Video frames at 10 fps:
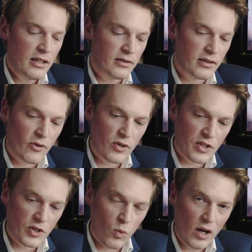that there is
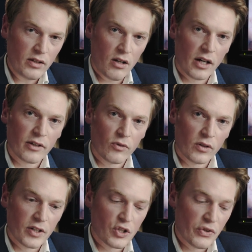this one kind of
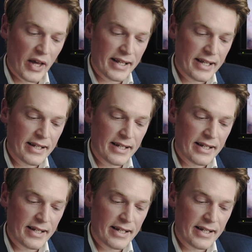religion that